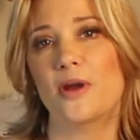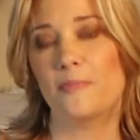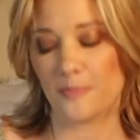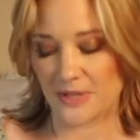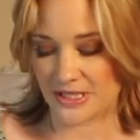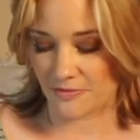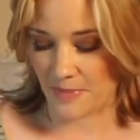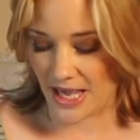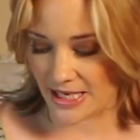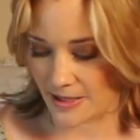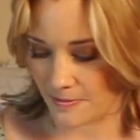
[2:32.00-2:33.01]
Prep a piece of
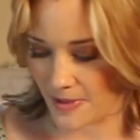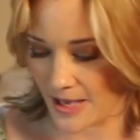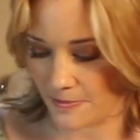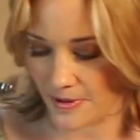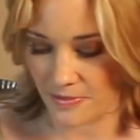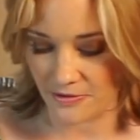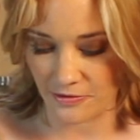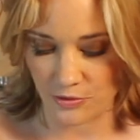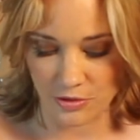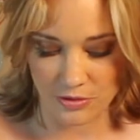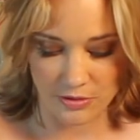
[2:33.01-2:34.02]
baking paper
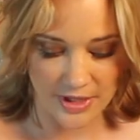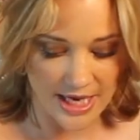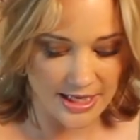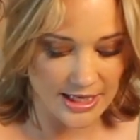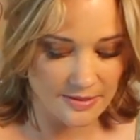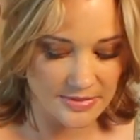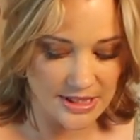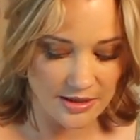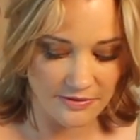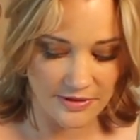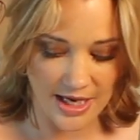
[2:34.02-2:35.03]
before your cake comes
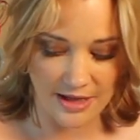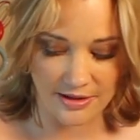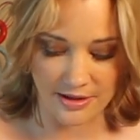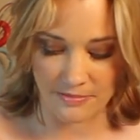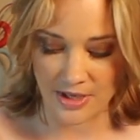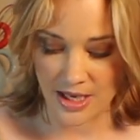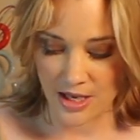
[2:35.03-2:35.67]
out of the oven,